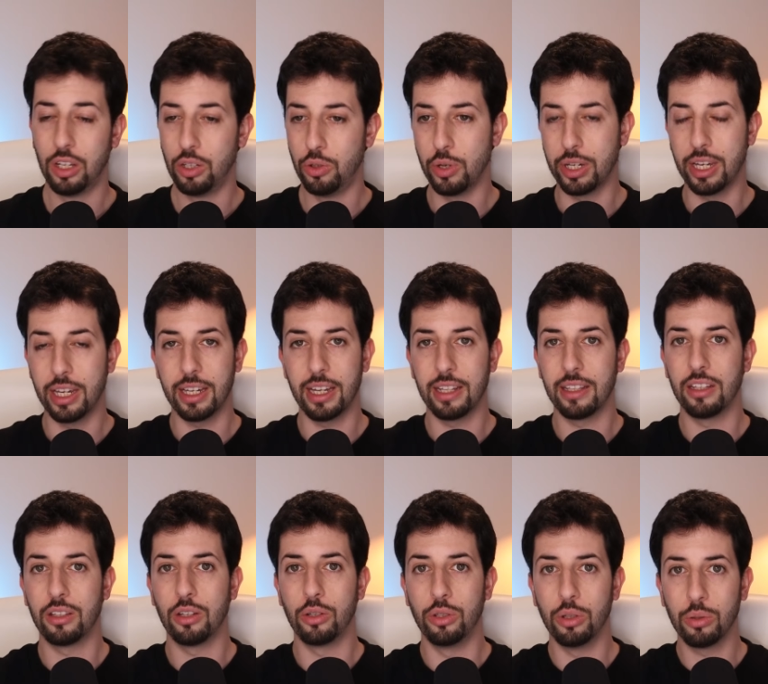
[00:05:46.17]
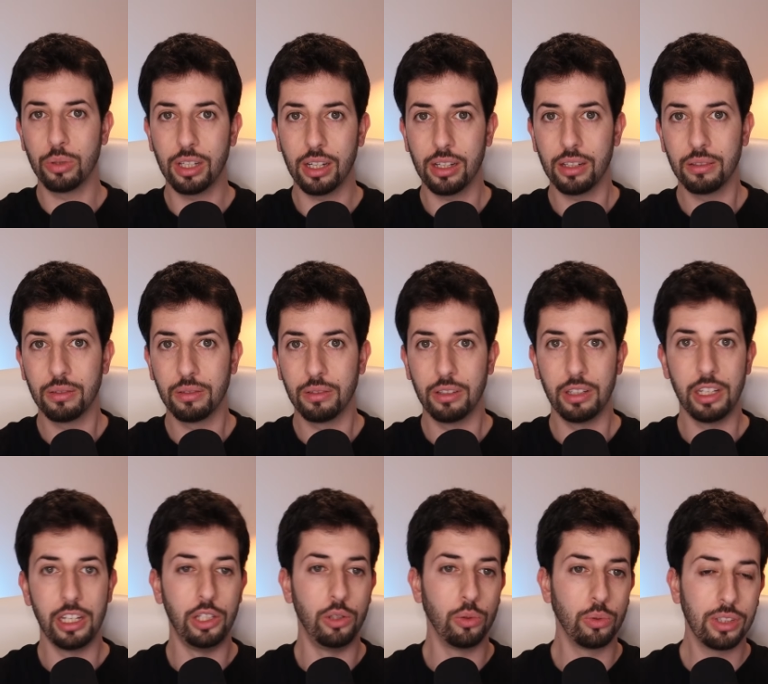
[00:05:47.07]
you can get a Toyota,
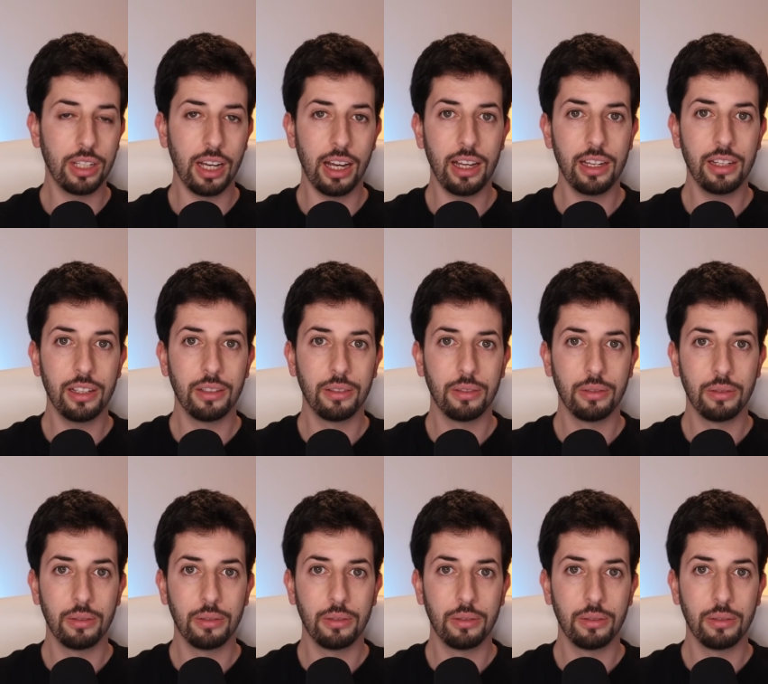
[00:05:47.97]
a Hyundai,